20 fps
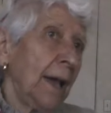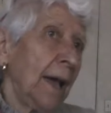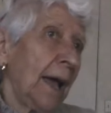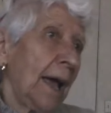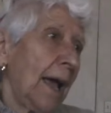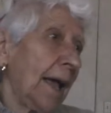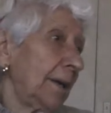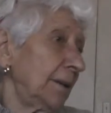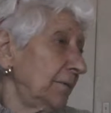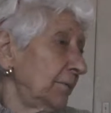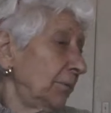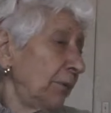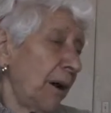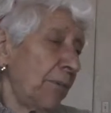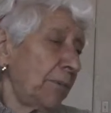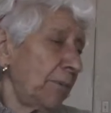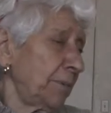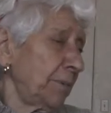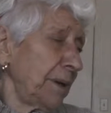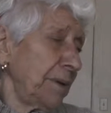and
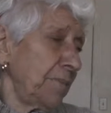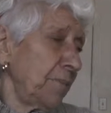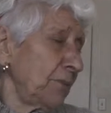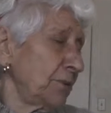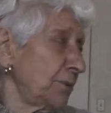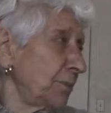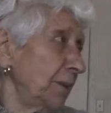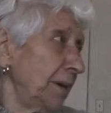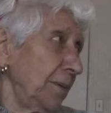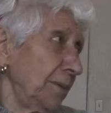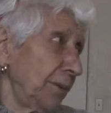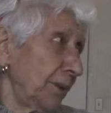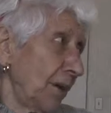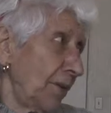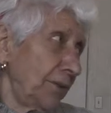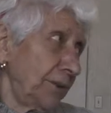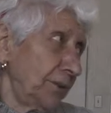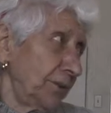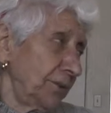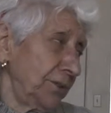probably most people
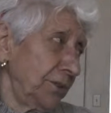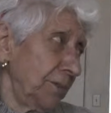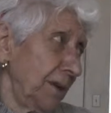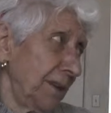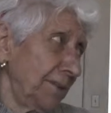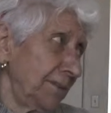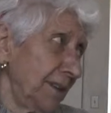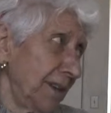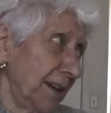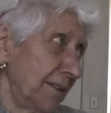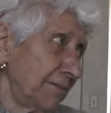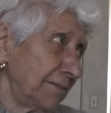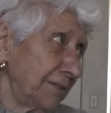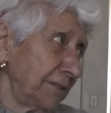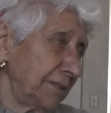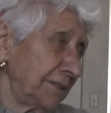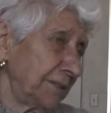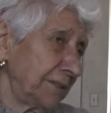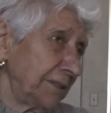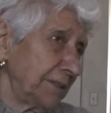aren't going to make the
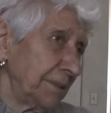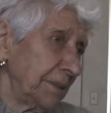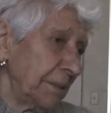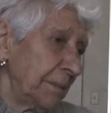effort.